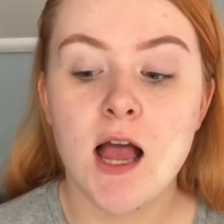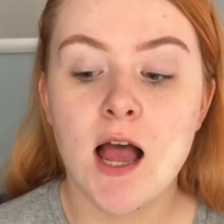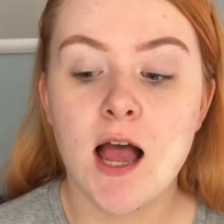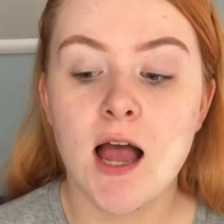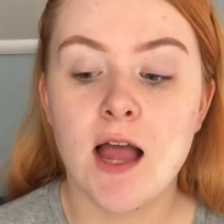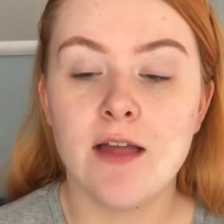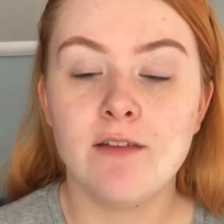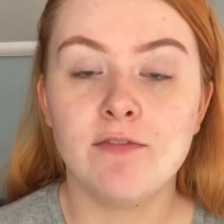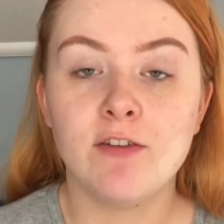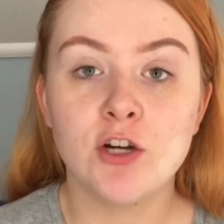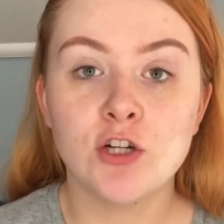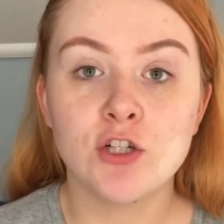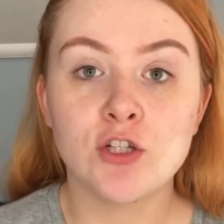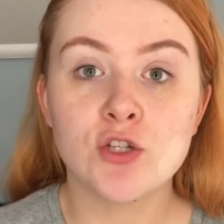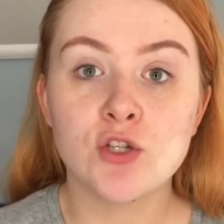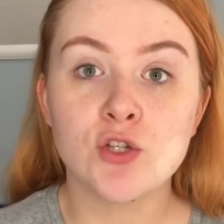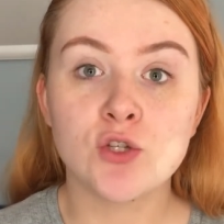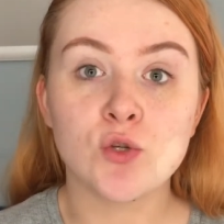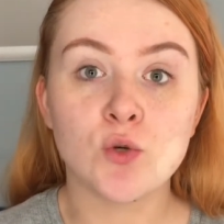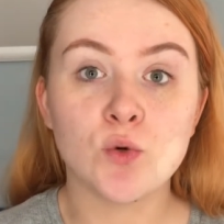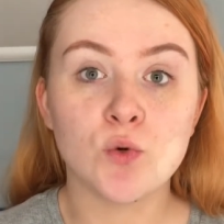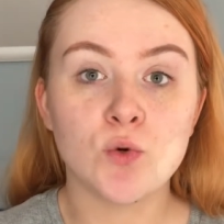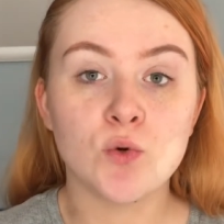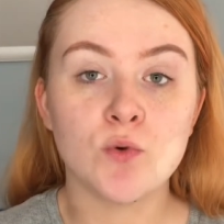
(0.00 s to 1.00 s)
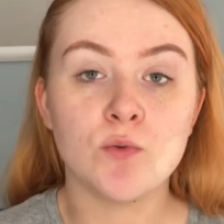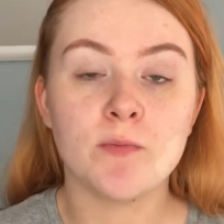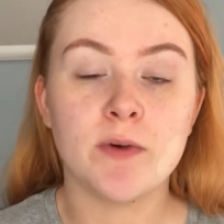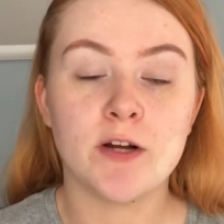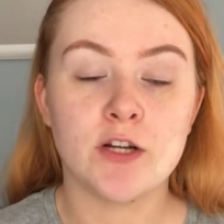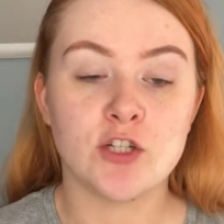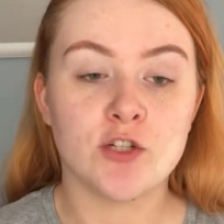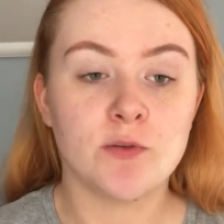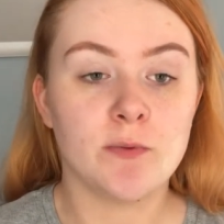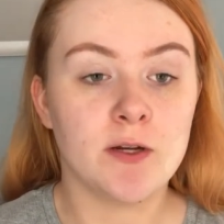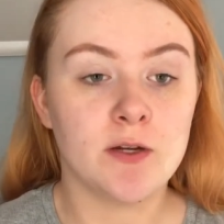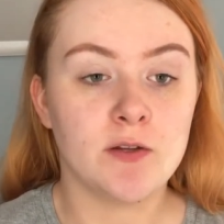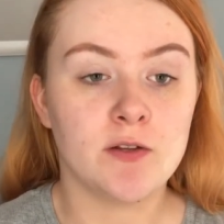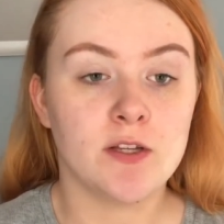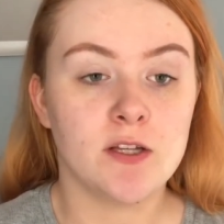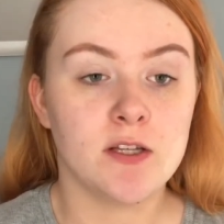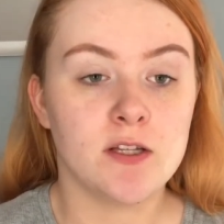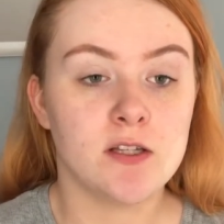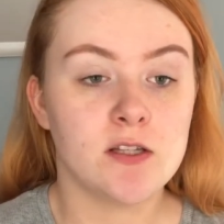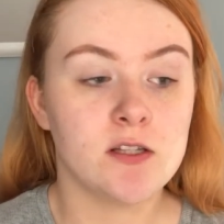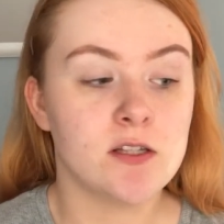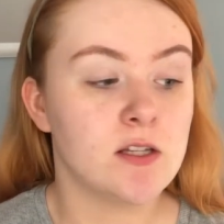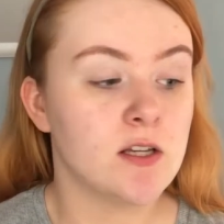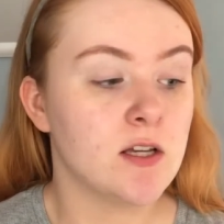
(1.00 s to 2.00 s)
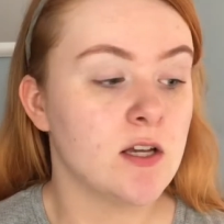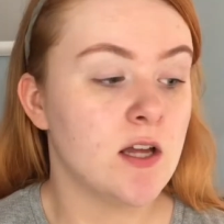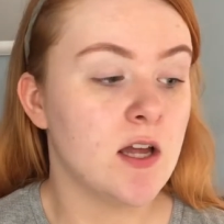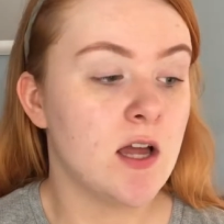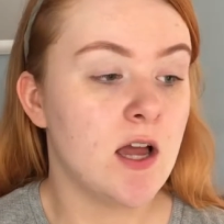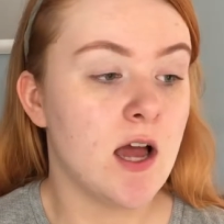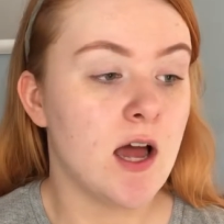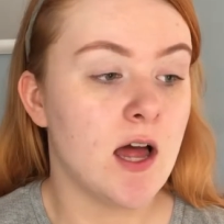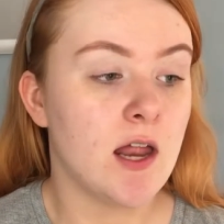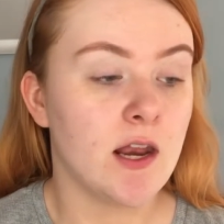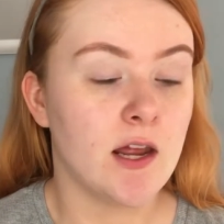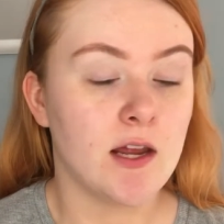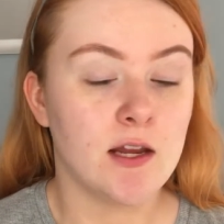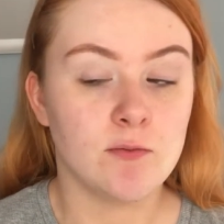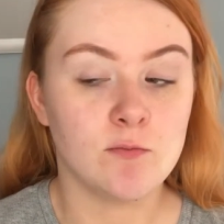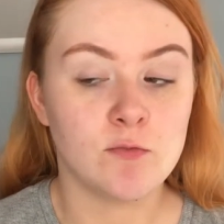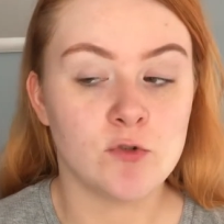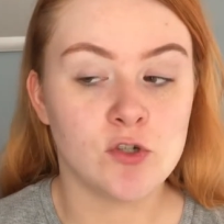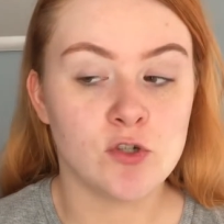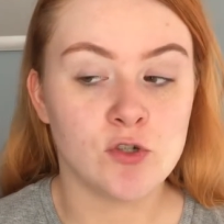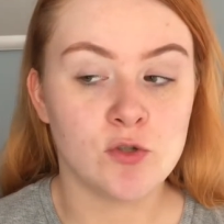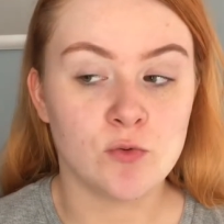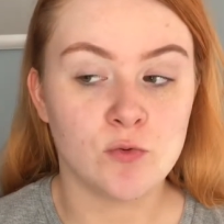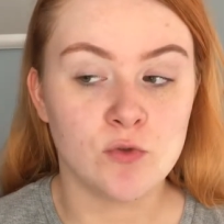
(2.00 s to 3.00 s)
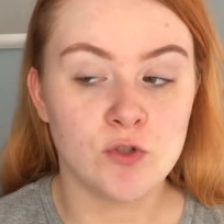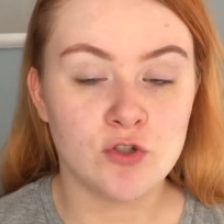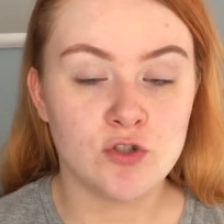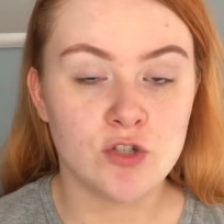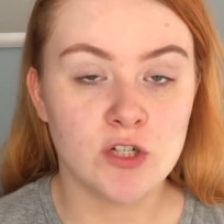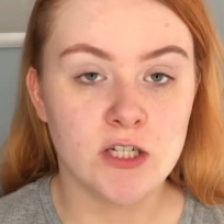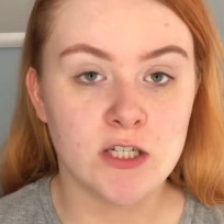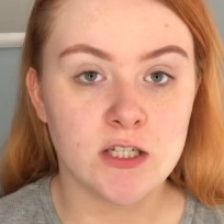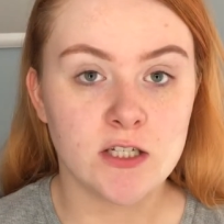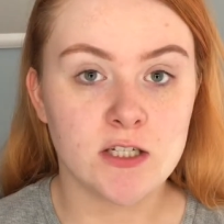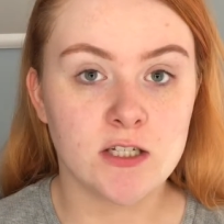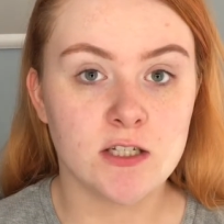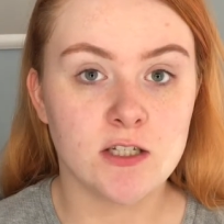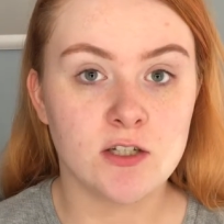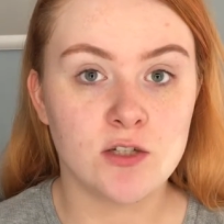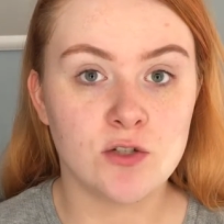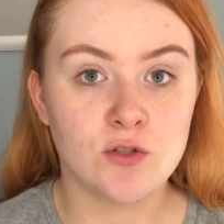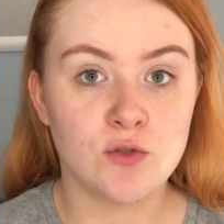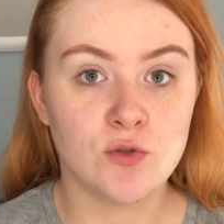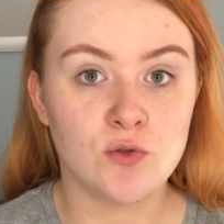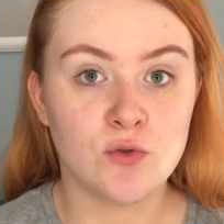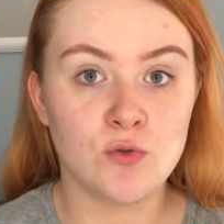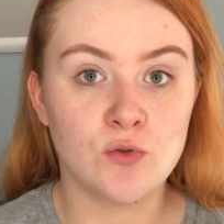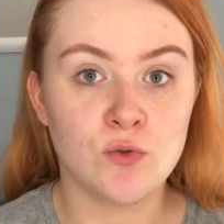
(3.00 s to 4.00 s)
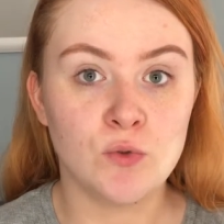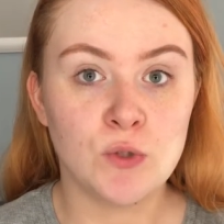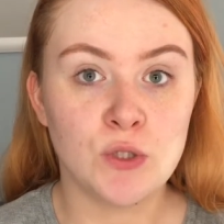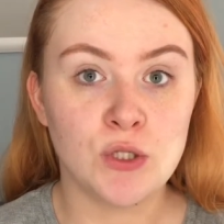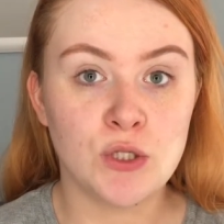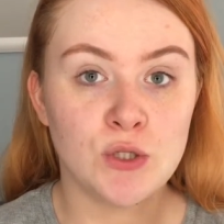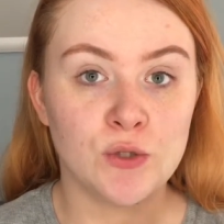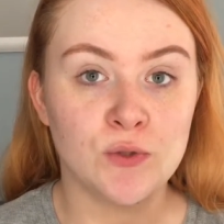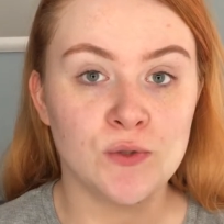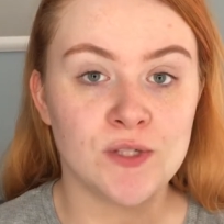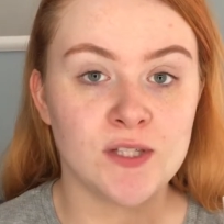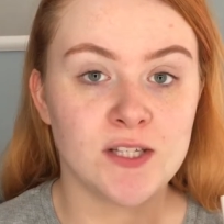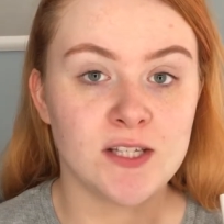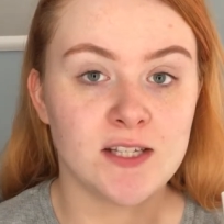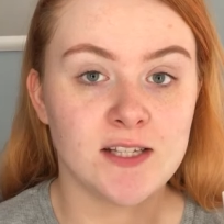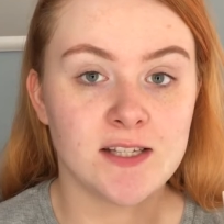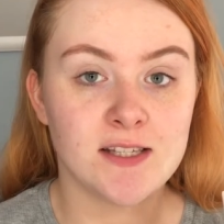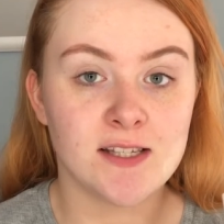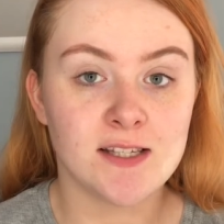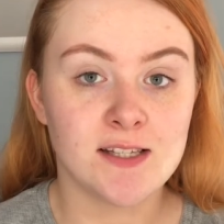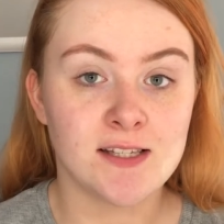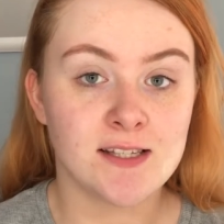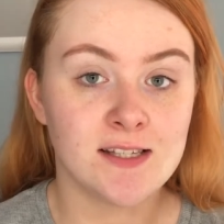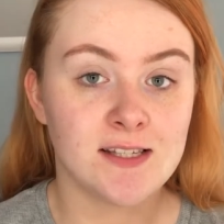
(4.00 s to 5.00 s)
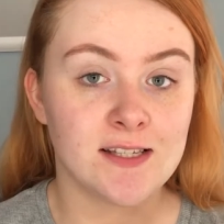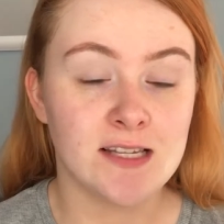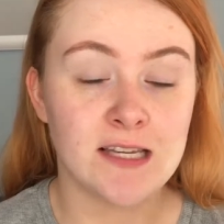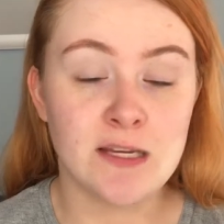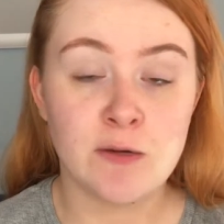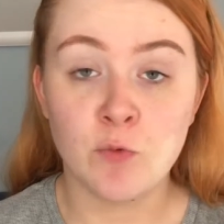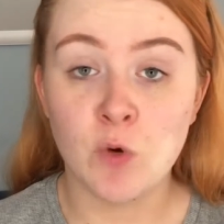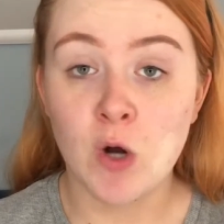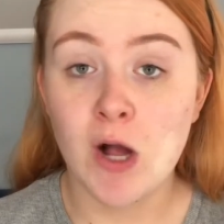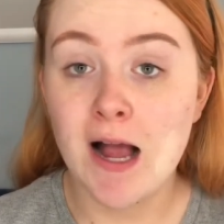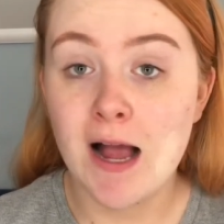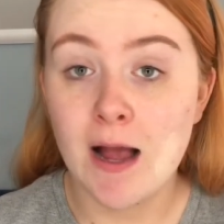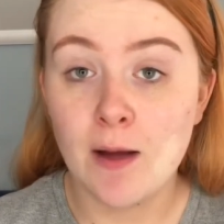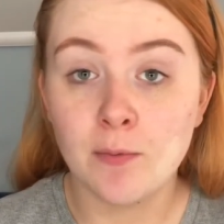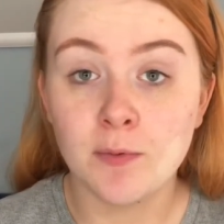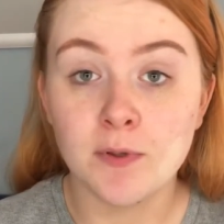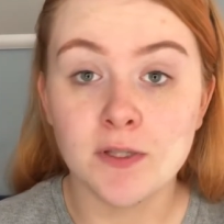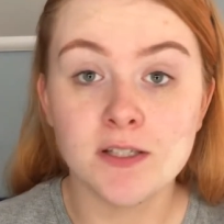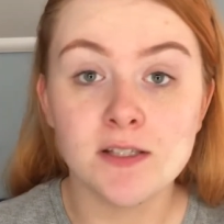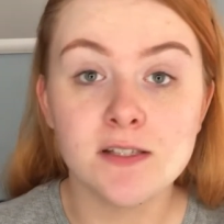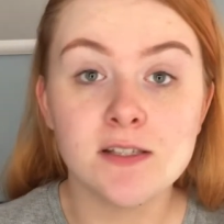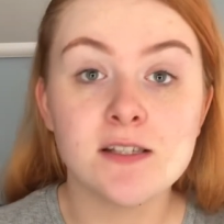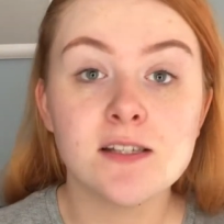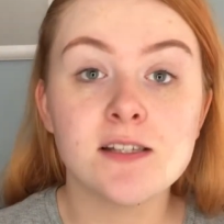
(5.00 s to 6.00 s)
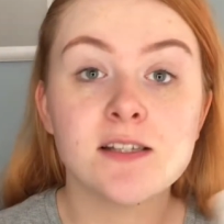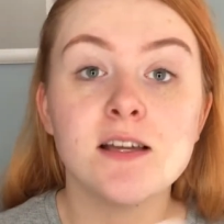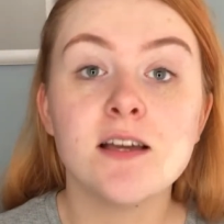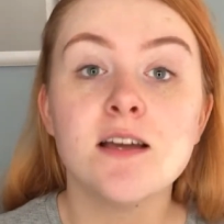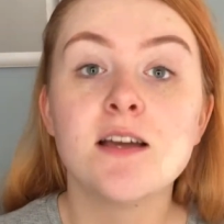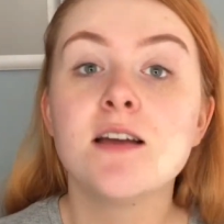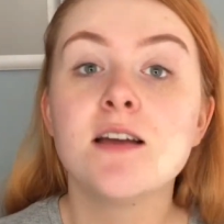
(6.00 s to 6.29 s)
I've heard so much about this and I am so intrigued to use this and see what happens.